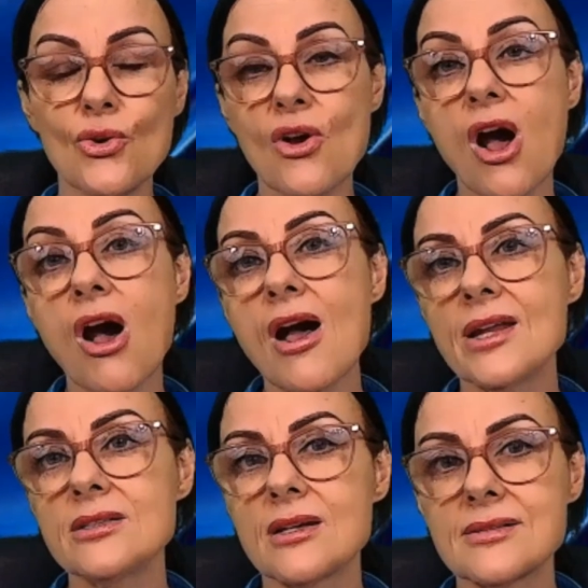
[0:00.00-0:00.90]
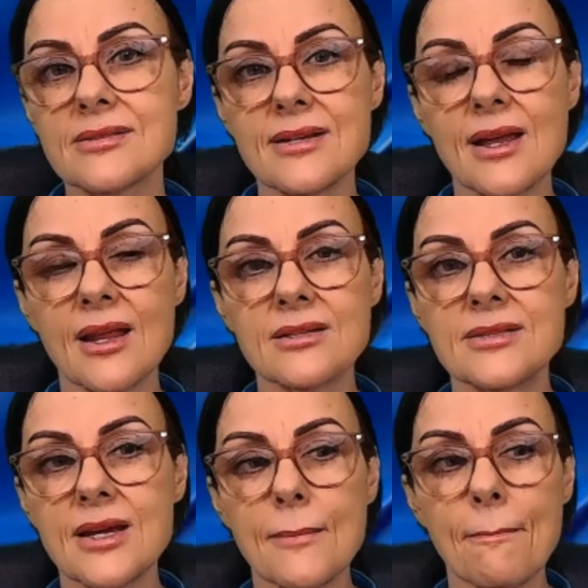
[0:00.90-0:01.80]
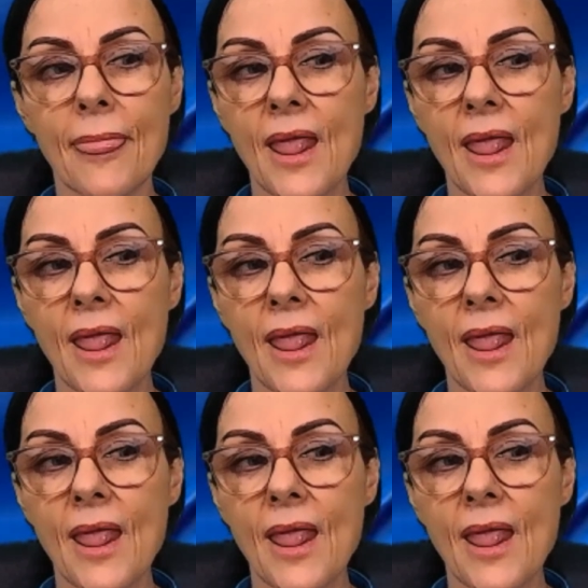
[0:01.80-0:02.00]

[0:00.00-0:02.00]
kindness, and